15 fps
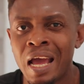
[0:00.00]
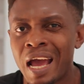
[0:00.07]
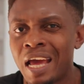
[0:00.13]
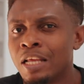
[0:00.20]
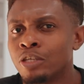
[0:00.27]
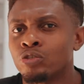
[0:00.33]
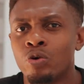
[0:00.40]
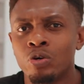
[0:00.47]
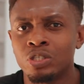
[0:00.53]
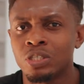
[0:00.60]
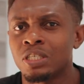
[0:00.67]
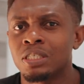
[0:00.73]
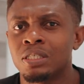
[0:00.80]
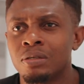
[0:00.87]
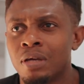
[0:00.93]
And it's not
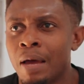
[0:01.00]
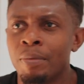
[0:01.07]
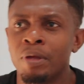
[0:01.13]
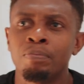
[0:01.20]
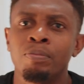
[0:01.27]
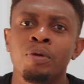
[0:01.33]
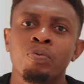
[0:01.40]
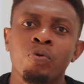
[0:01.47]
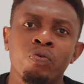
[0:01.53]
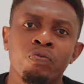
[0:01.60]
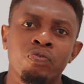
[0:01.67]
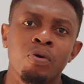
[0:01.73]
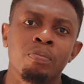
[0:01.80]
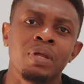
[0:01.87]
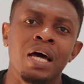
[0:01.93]
just, people
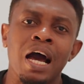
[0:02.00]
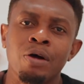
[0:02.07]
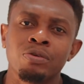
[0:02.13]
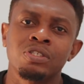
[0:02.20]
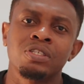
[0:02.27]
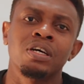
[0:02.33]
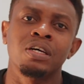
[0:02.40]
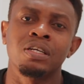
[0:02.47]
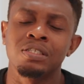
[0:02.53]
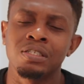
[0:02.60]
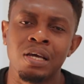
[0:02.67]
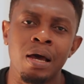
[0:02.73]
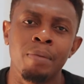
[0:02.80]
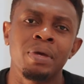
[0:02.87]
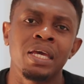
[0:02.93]
from the outskirts
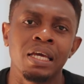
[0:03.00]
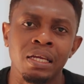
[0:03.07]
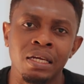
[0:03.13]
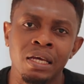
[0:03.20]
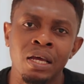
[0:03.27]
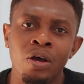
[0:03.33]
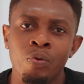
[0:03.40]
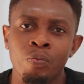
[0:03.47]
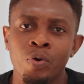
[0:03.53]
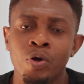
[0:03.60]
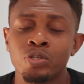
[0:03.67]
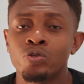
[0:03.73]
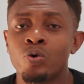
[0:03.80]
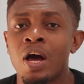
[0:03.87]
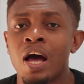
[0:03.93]
coming in. We
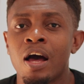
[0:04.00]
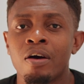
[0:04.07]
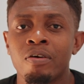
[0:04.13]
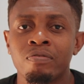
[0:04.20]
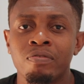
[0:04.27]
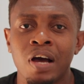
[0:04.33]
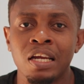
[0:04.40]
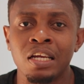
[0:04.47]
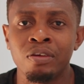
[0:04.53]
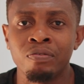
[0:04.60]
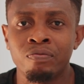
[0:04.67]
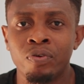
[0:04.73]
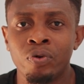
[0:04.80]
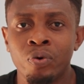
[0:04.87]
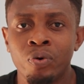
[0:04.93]
also have an
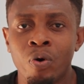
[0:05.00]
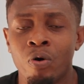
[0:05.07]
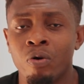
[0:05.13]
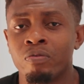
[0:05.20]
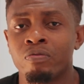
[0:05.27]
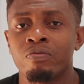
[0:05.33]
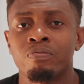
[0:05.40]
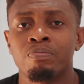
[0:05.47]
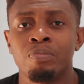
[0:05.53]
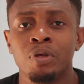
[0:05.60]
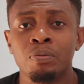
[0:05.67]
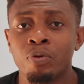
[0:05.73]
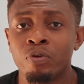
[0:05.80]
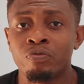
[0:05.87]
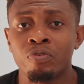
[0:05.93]
inflow of
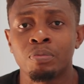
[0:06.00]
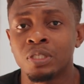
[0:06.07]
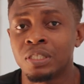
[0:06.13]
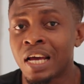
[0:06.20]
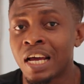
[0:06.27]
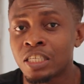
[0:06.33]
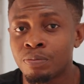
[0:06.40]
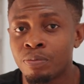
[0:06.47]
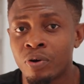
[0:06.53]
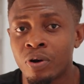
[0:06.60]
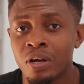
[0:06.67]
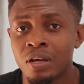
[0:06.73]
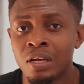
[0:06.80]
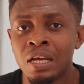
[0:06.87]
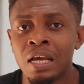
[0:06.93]
people from the
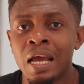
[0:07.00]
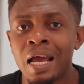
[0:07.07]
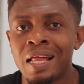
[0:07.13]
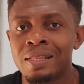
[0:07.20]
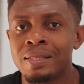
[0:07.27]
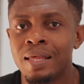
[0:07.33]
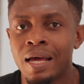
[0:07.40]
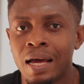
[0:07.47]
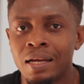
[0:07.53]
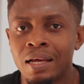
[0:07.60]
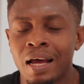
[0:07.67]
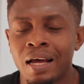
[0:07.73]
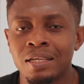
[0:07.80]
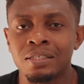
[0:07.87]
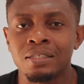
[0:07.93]
diaspora, and that
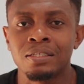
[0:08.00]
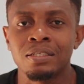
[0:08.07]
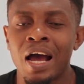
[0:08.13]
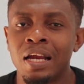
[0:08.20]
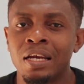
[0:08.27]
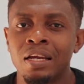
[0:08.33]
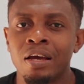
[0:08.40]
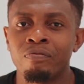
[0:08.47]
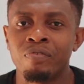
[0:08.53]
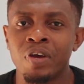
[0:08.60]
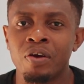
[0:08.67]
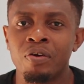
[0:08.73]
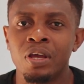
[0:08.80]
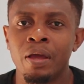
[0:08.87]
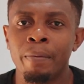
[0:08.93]
has had a
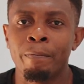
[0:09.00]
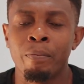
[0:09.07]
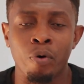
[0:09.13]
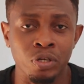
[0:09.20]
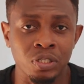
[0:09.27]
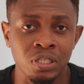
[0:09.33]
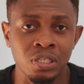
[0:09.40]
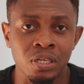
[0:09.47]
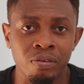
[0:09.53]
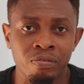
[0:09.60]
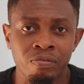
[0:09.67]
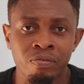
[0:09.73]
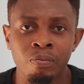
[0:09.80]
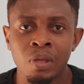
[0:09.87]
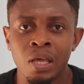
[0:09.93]
very
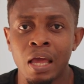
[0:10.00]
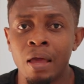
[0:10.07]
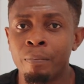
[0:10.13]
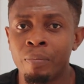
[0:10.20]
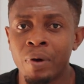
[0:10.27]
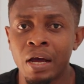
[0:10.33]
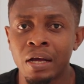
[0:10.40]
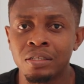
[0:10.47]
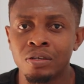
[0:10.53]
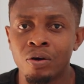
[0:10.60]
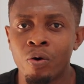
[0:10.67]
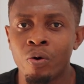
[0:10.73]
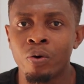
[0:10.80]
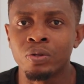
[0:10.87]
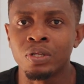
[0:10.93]
positive impact
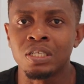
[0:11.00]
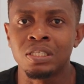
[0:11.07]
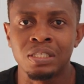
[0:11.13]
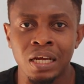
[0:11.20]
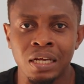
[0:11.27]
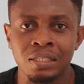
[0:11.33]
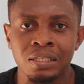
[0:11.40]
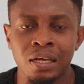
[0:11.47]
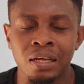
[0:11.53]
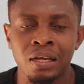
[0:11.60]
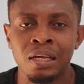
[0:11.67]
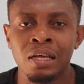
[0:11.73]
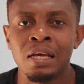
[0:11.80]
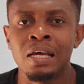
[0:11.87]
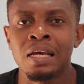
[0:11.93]
on the sector.
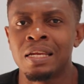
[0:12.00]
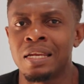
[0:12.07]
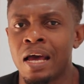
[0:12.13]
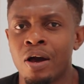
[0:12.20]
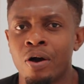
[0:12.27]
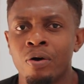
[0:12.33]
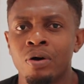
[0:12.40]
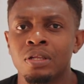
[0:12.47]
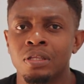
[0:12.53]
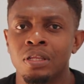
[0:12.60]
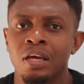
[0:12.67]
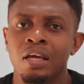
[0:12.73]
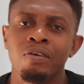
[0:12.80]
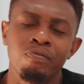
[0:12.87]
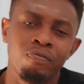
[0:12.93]
Now,
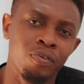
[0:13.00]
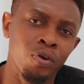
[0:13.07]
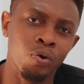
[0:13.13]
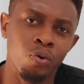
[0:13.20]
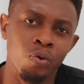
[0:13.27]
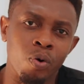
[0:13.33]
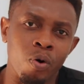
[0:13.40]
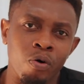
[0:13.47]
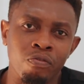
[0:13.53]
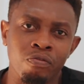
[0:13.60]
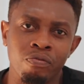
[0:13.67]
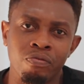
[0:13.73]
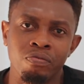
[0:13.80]
the inflow of